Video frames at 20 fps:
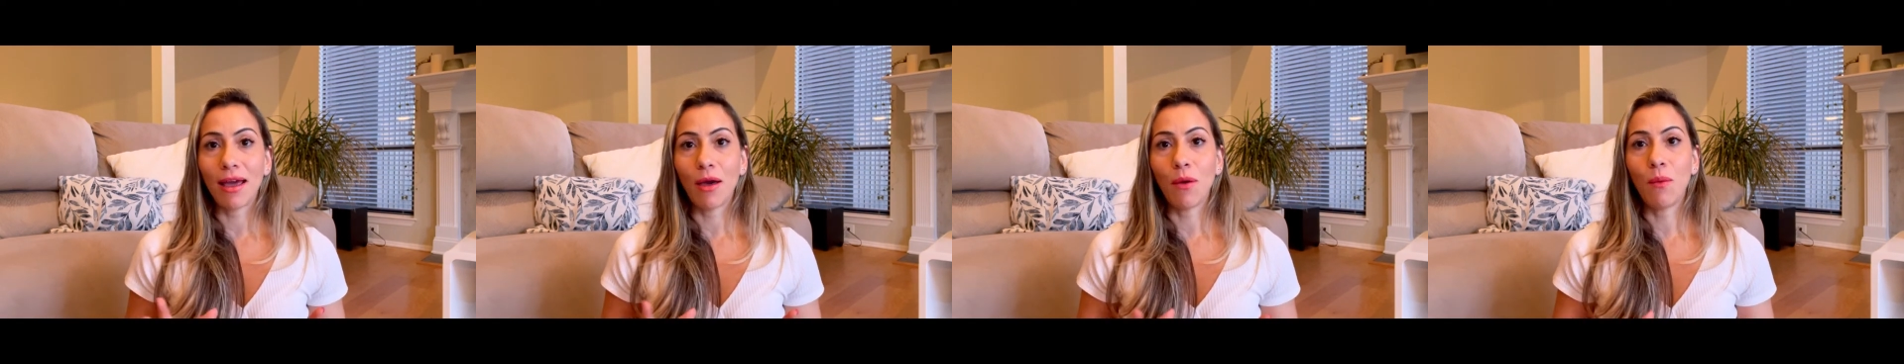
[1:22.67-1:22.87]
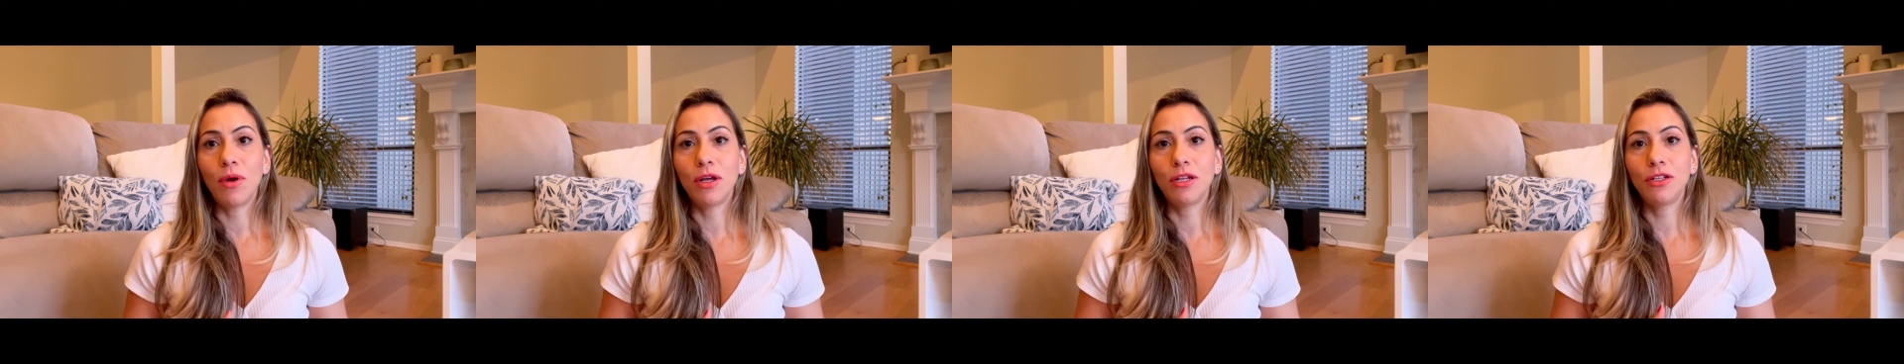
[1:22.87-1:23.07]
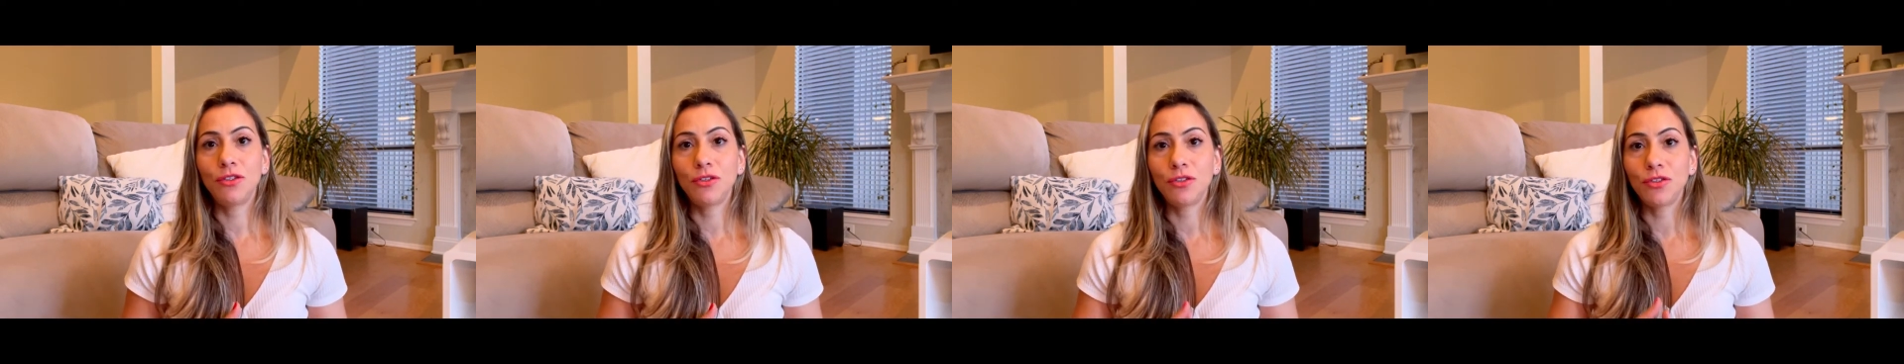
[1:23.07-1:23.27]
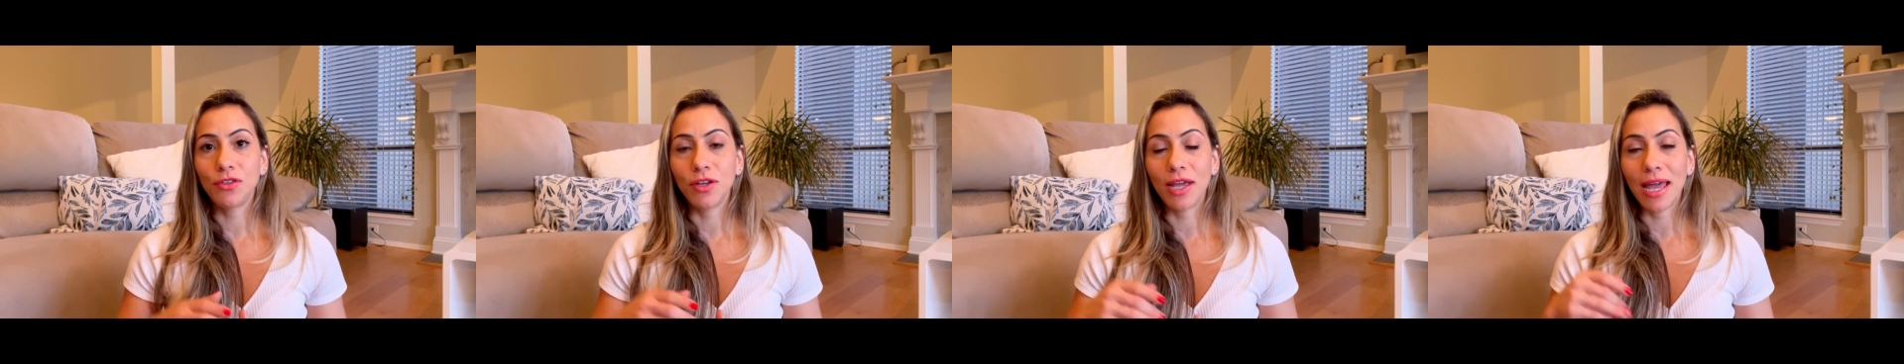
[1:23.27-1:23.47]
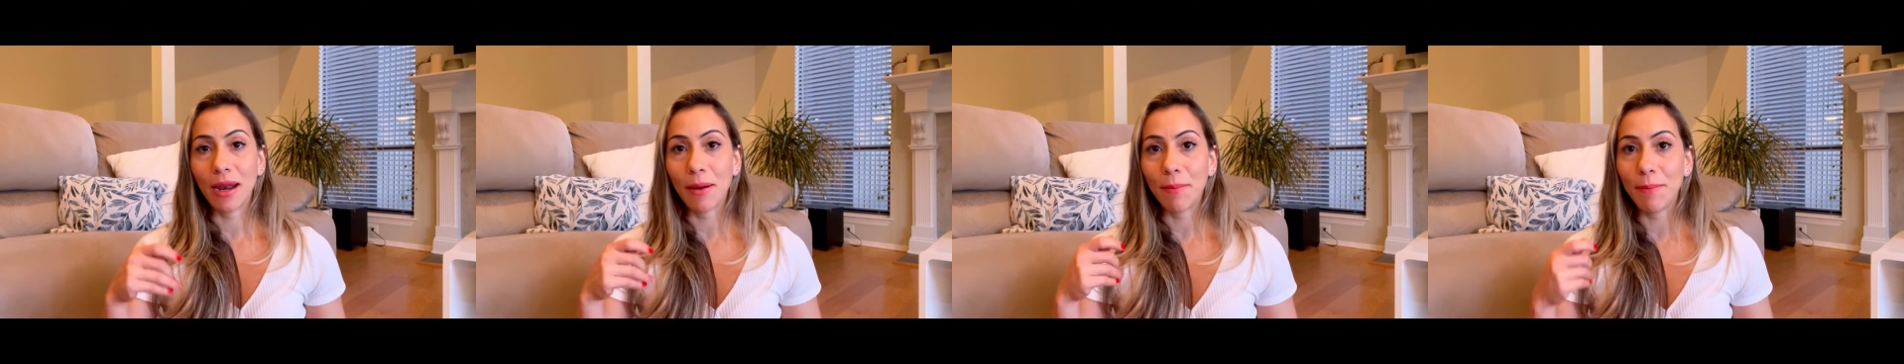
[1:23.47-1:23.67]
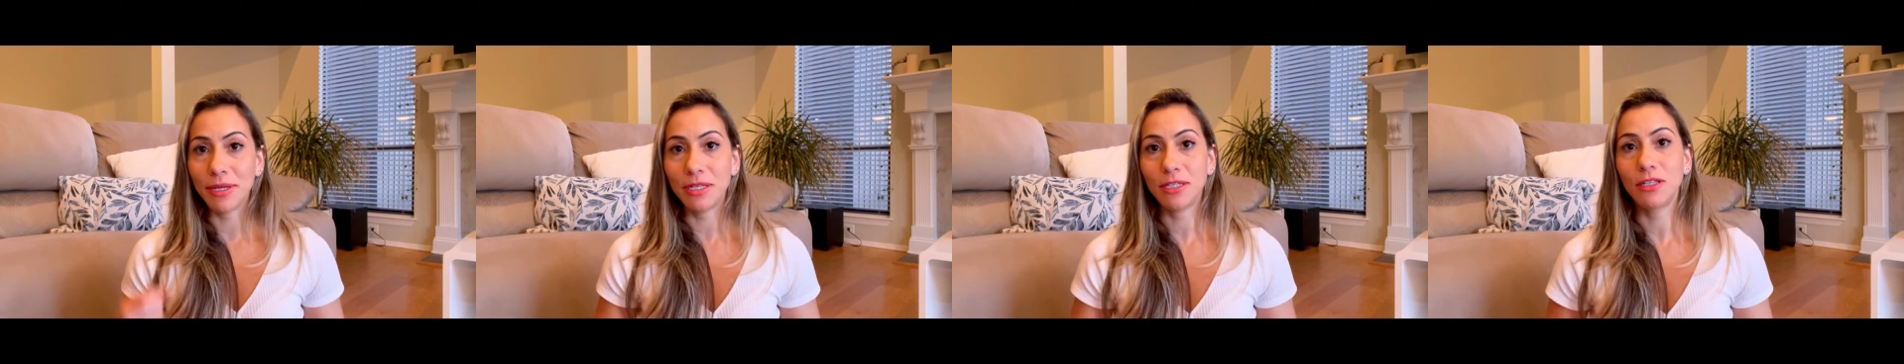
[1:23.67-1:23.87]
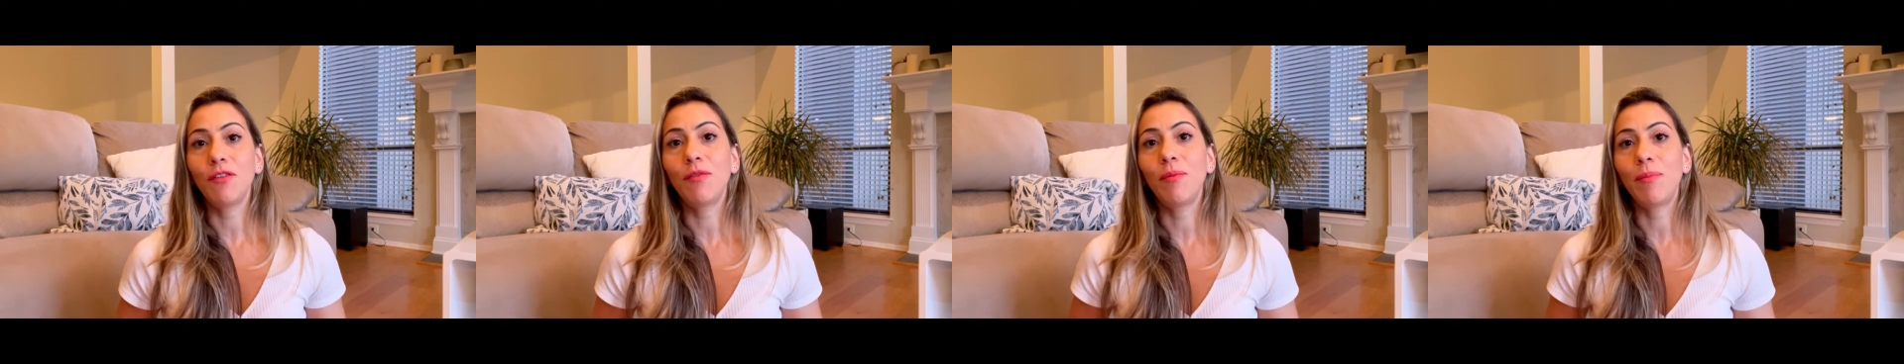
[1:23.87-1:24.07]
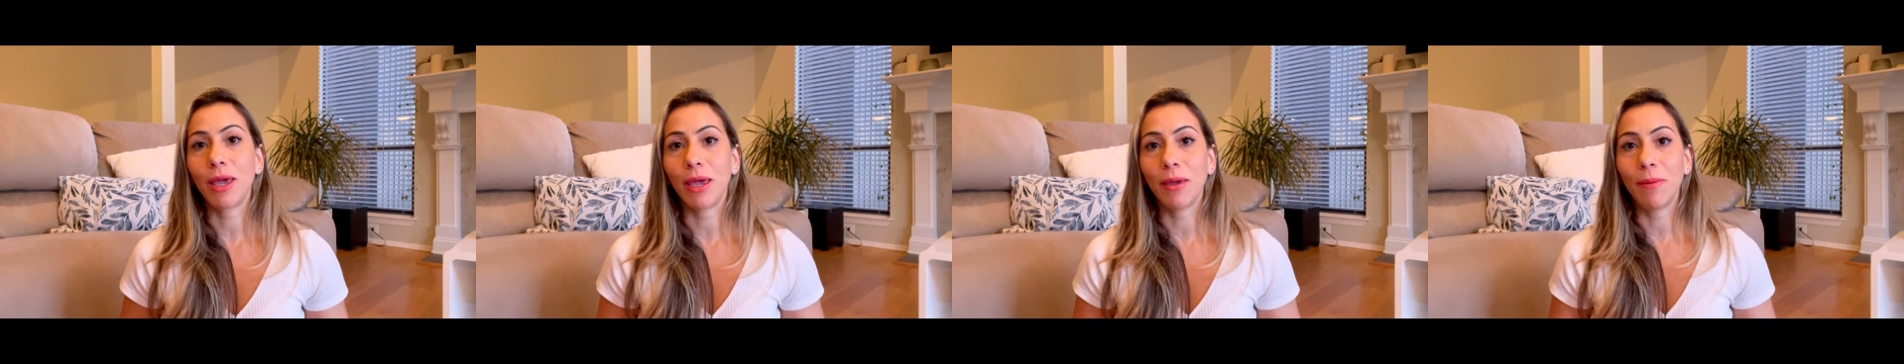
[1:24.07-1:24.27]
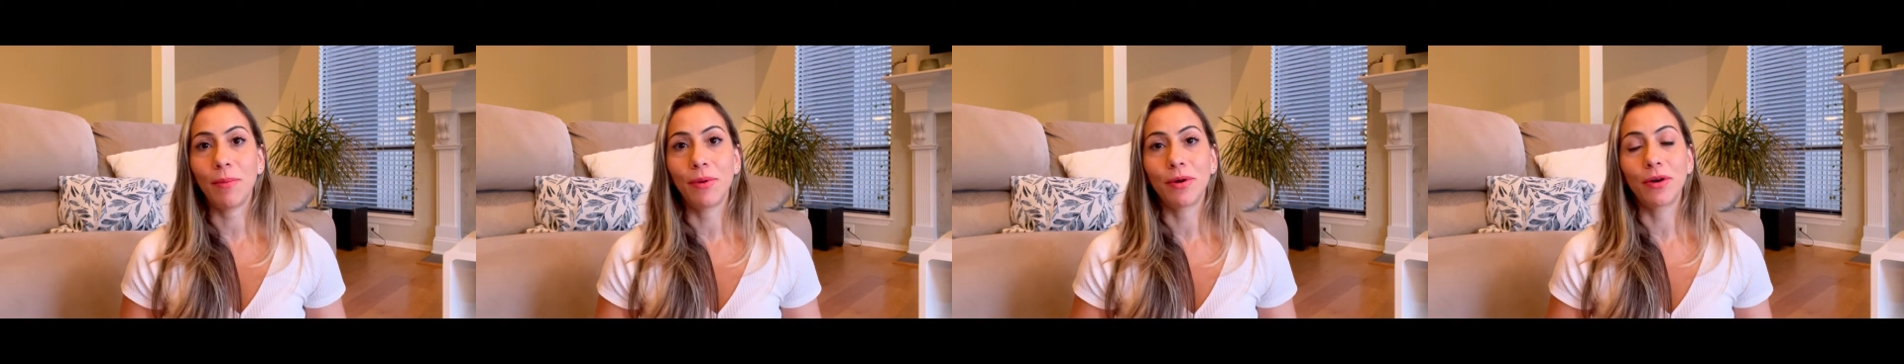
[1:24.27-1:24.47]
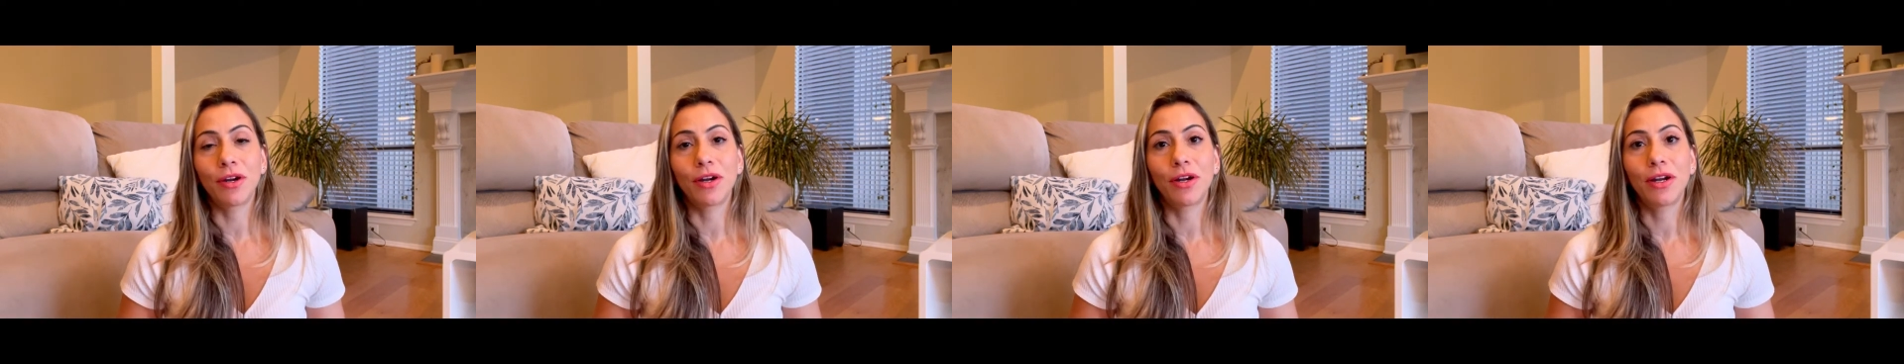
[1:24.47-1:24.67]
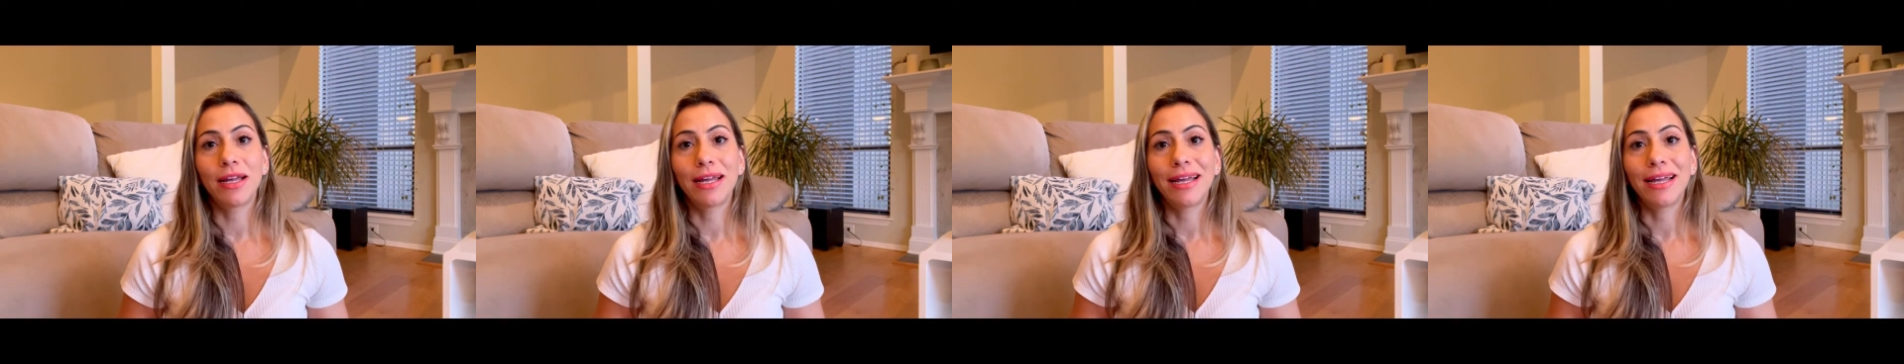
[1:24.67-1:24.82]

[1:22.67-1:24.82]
I want you to get a piece of paper